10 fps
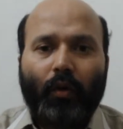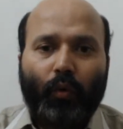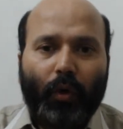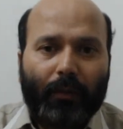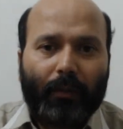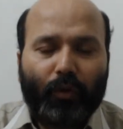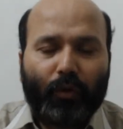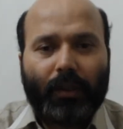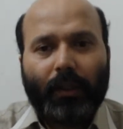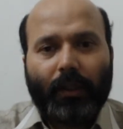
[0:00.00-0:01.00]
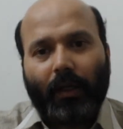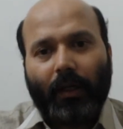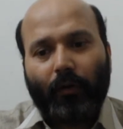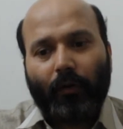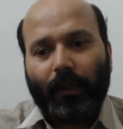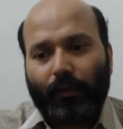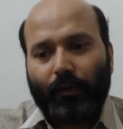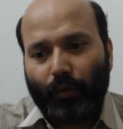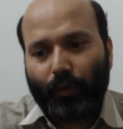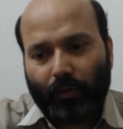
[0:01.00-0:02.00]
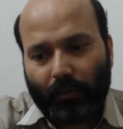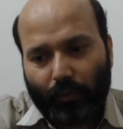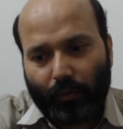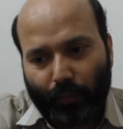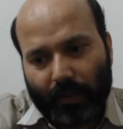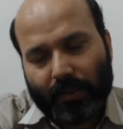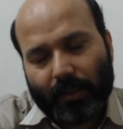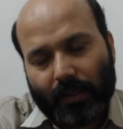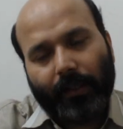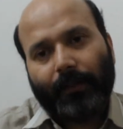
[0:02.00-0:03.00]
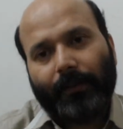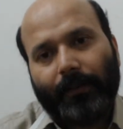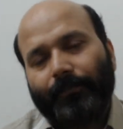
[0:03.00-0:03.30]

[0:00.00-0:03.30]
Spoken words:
One more thing I would like to once again,